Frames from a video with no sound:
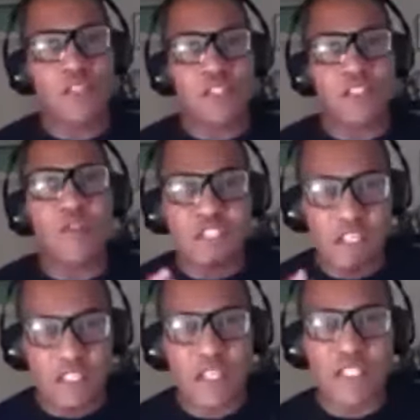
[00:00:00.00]
is
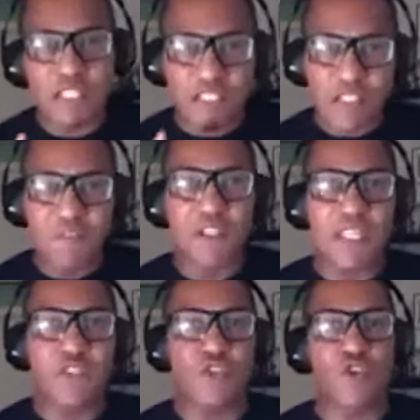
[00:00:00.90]
a significant
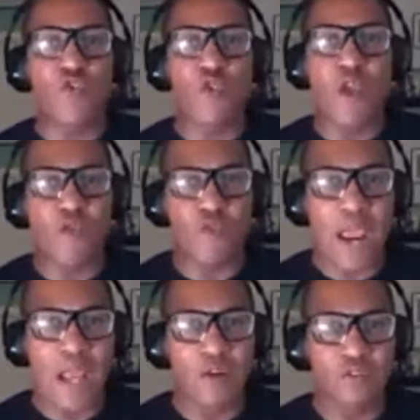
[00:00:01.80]
issue
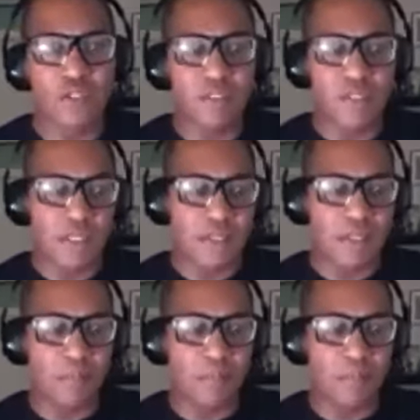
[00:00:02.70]
around the